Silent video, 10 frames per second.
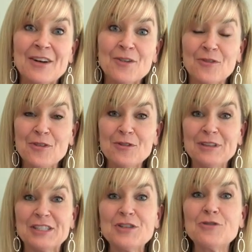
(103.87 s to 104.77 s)

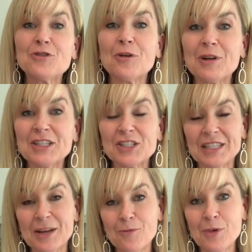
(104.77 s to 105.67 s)
Foods,
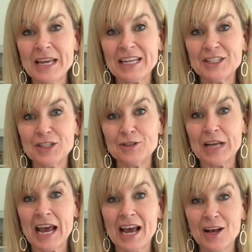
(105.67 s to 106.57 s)
nutrition that we can do to
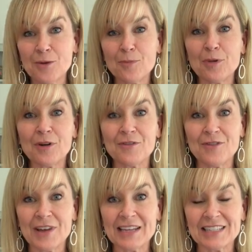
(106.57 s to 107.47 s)
help
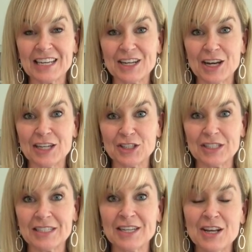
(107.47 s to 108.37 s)
prevent
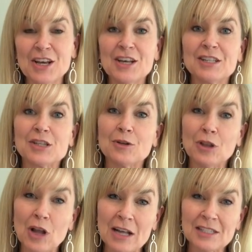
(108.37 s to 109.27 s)
concussion. So
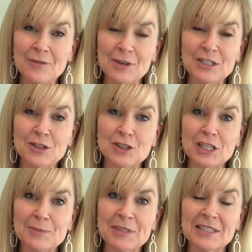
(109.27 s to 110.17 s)
lots of research
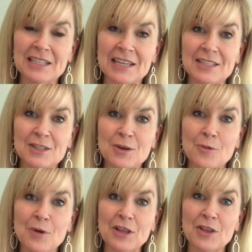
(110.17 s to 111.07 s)
has been done
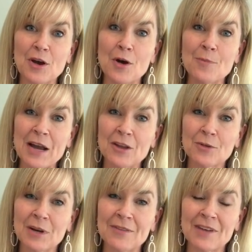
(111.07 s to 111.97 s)
with
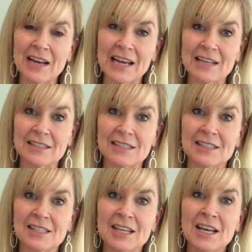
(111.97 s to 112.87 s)
omega-3 fatty
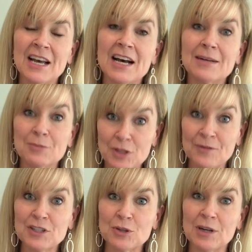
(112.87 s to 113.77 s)
acids, so
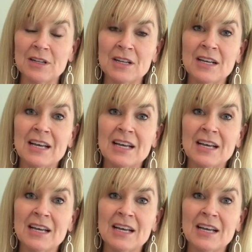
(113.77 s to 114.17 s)
fish oil.